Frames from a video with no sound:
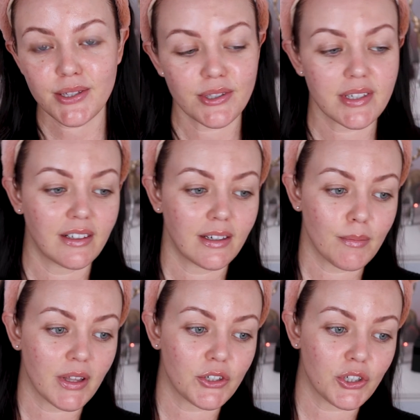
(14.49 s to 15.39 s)
So starting at
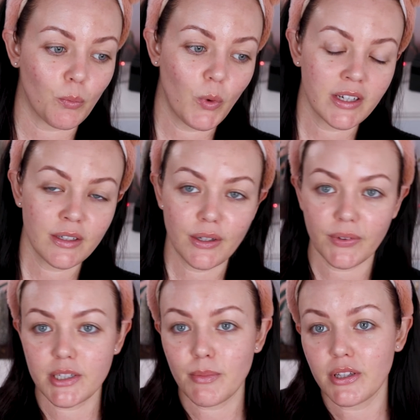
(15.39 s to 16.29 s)
Mothership 1,
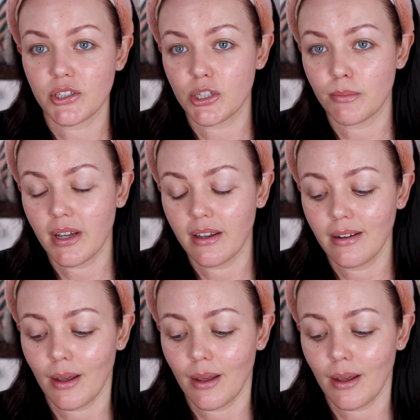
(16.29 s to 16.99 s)
going to Mothership 9,